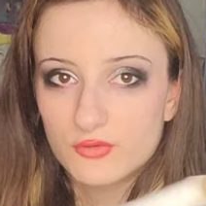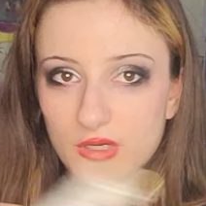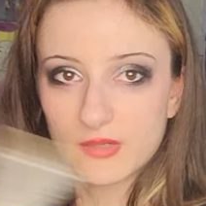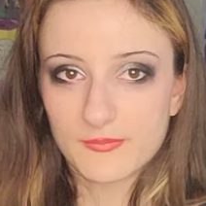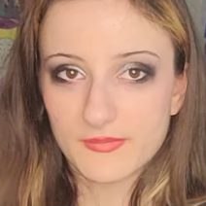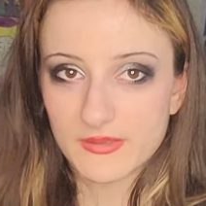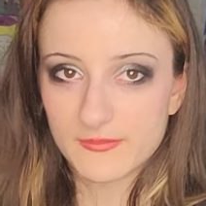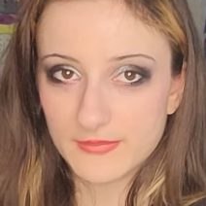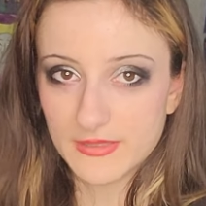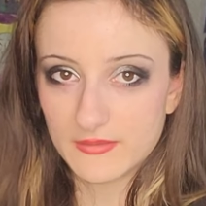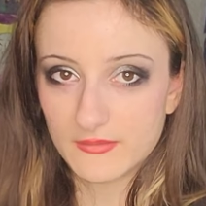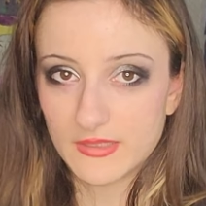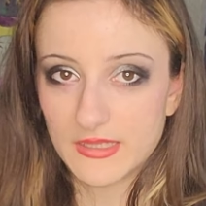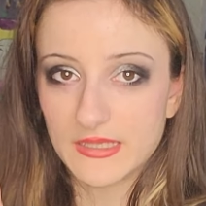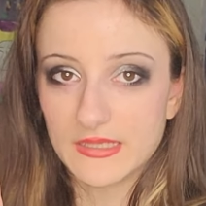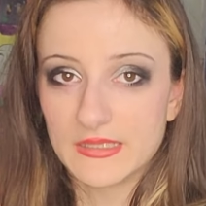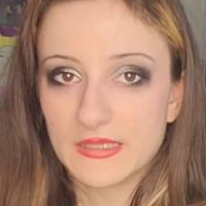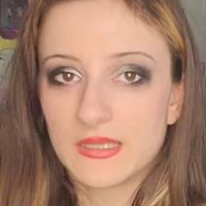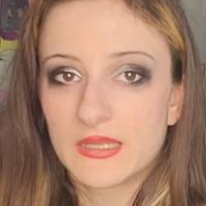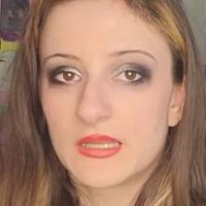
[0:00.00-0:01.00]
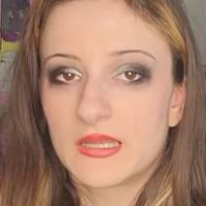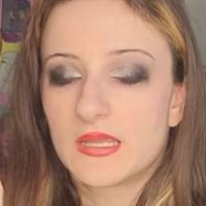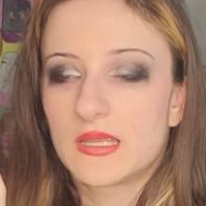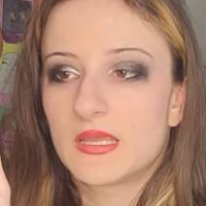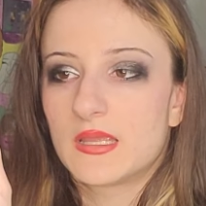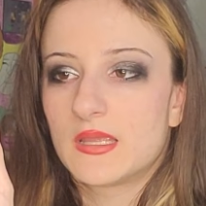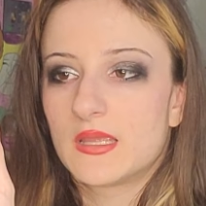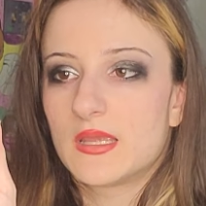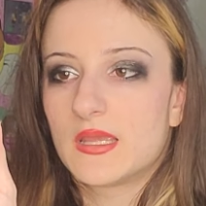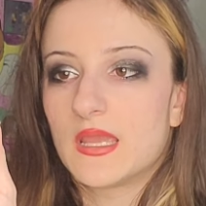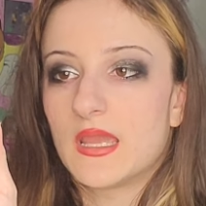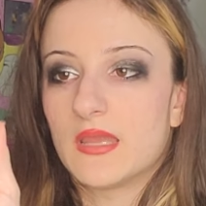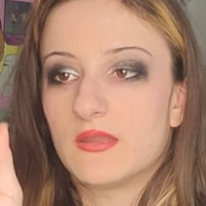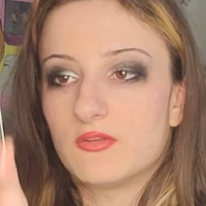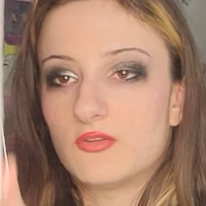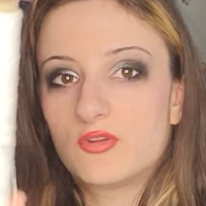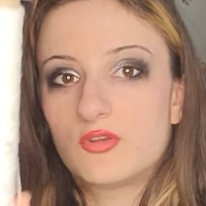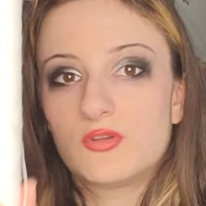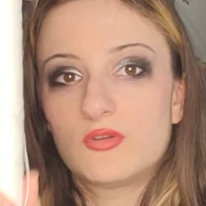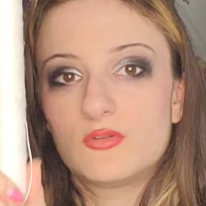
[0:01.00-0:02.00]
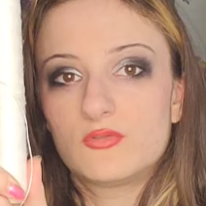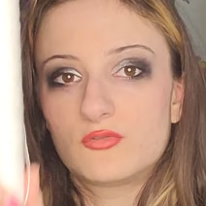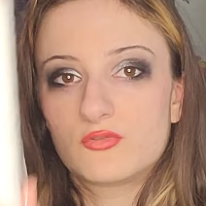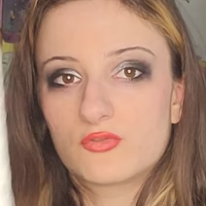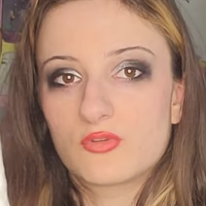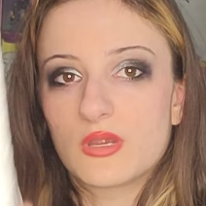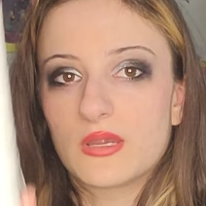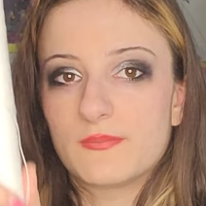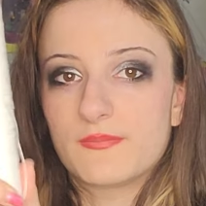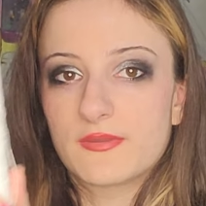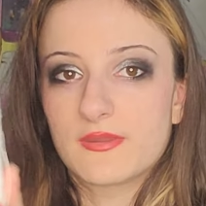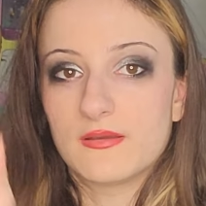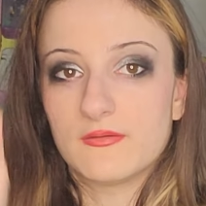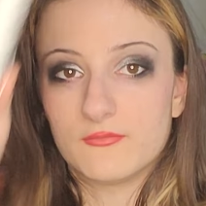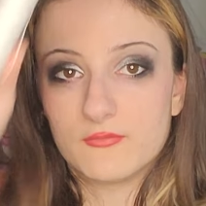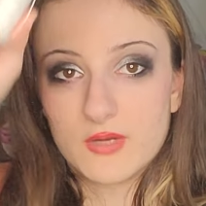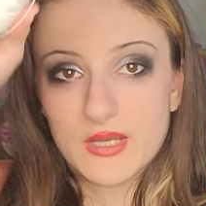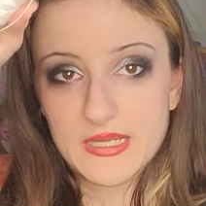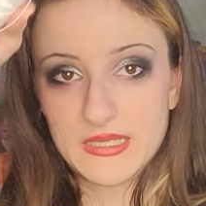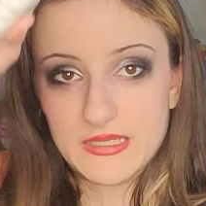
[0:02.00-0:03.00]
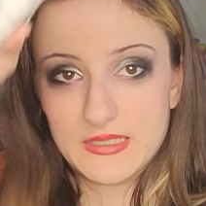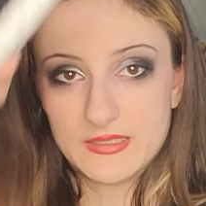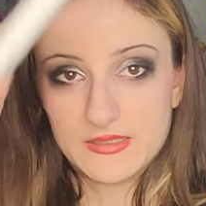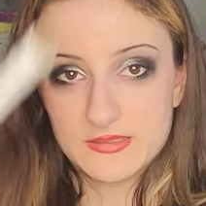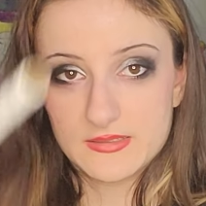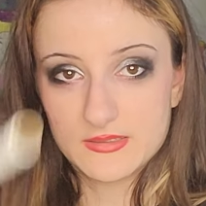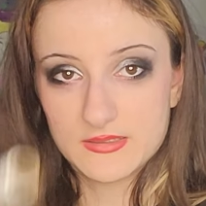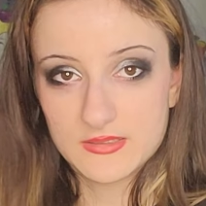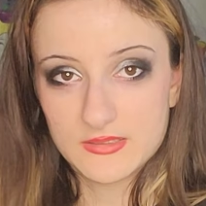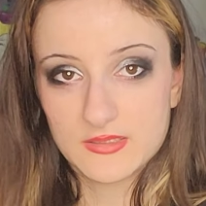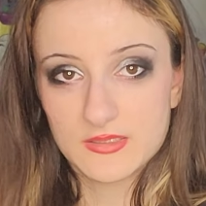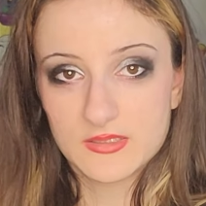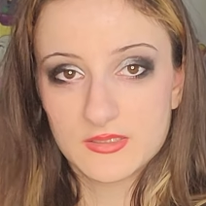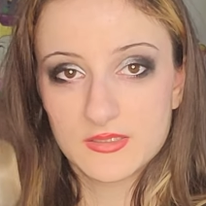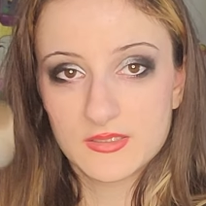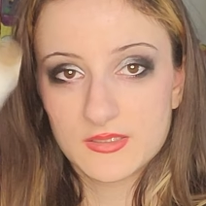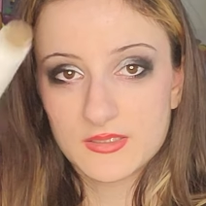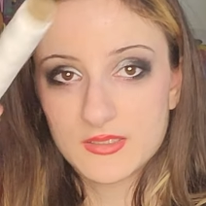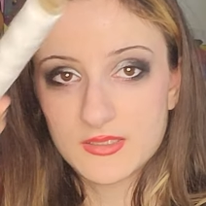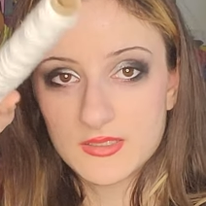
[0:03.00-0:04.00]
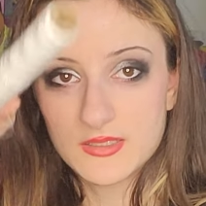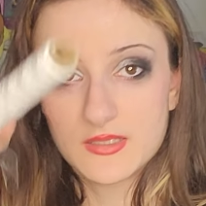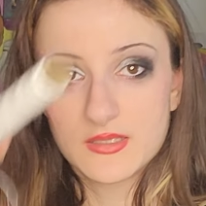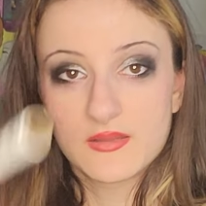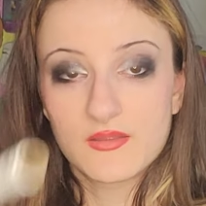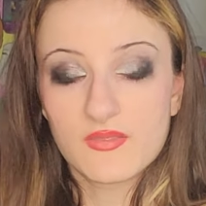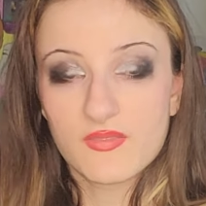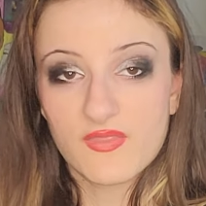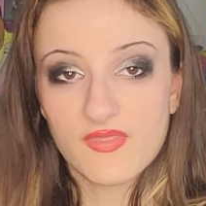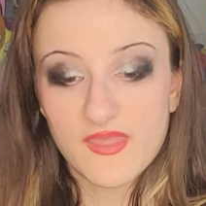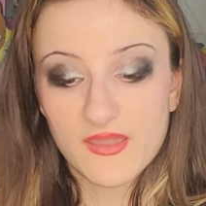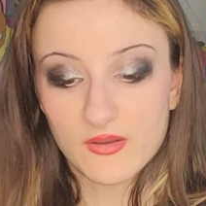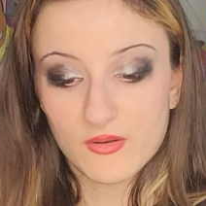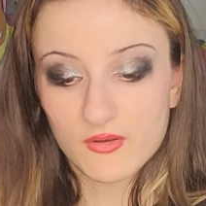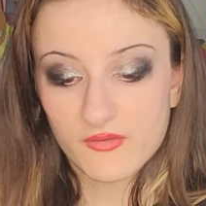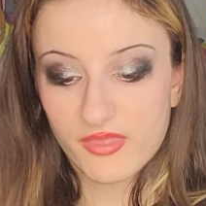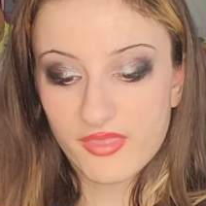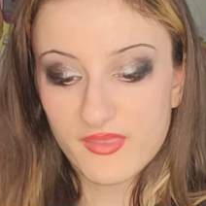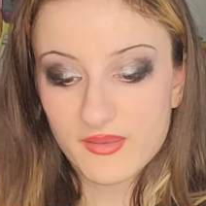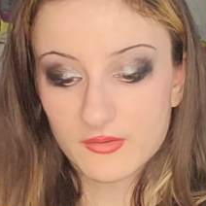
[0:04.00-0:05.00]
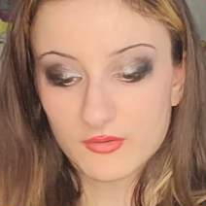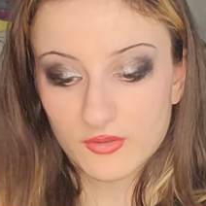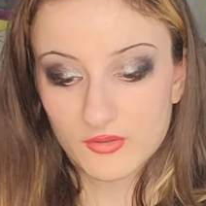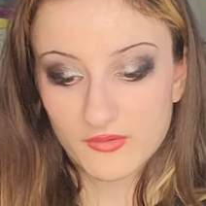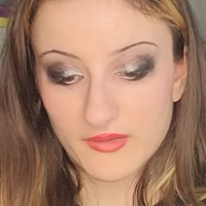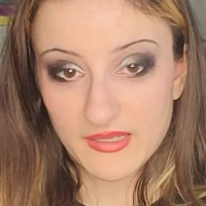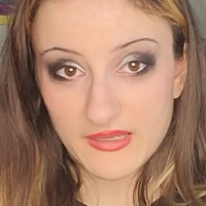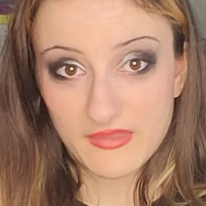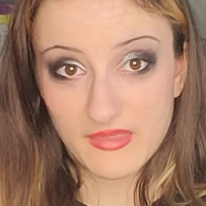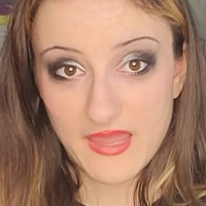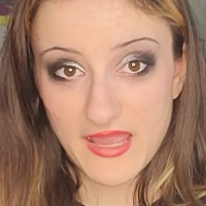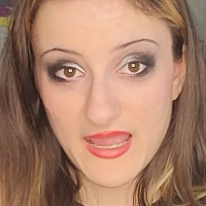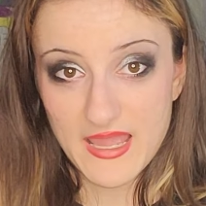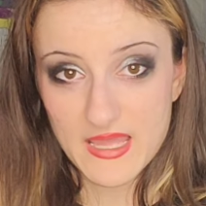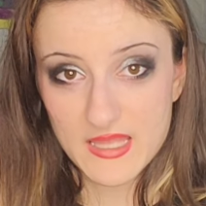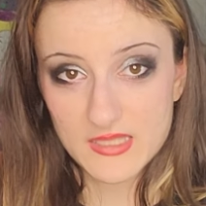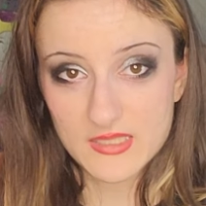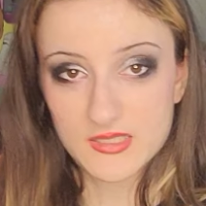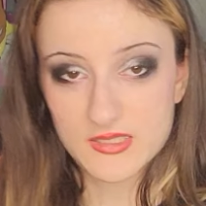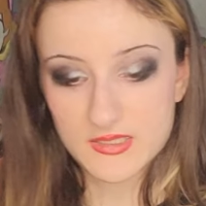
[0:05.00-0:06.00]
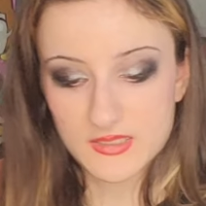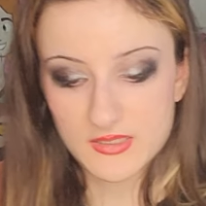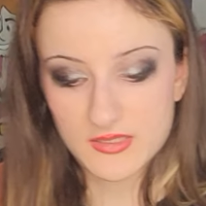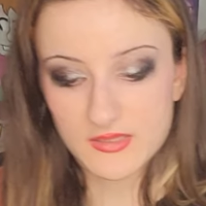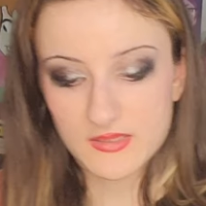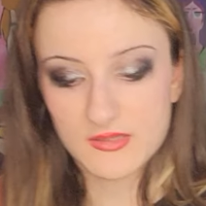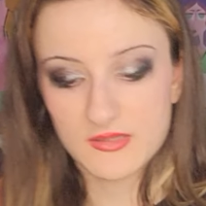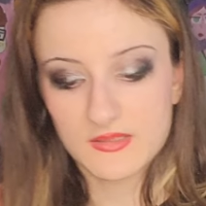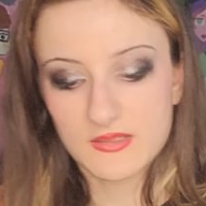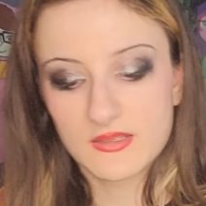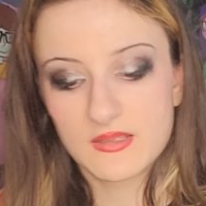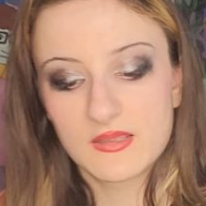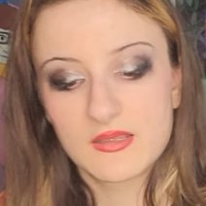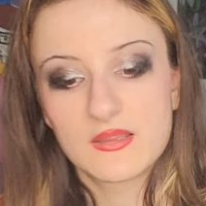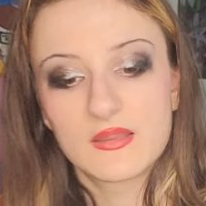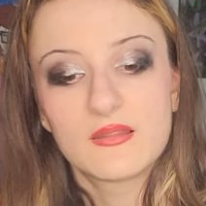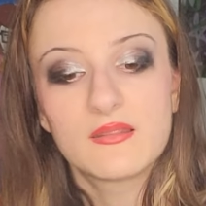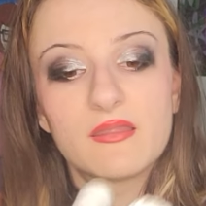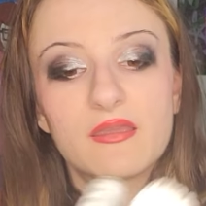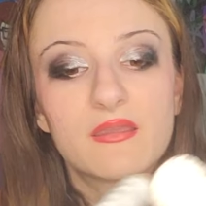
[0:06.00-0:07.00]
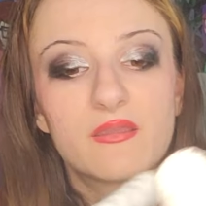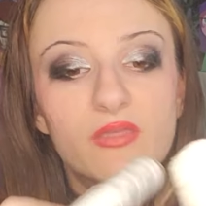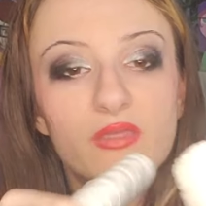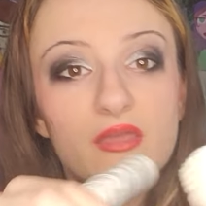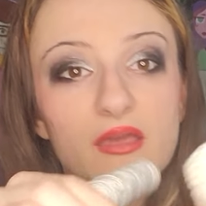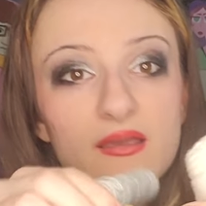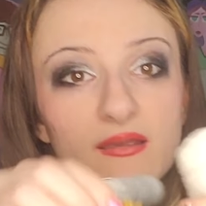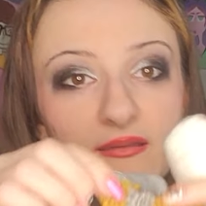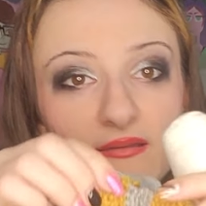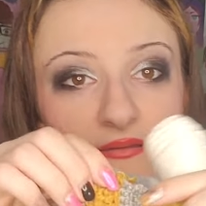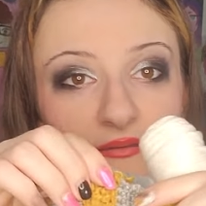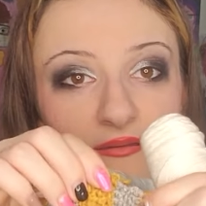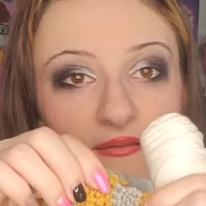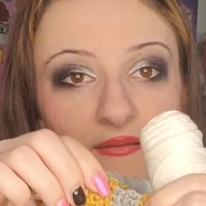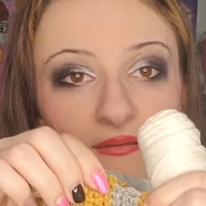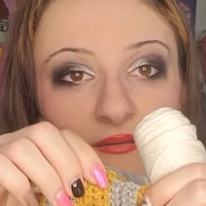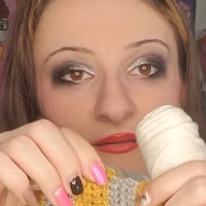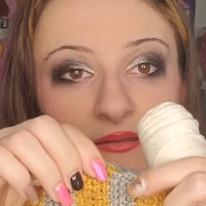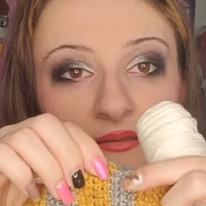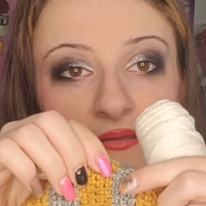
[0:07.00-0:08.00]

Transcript: stripe on the belt line and two stripes of white that are thinner like that, like this,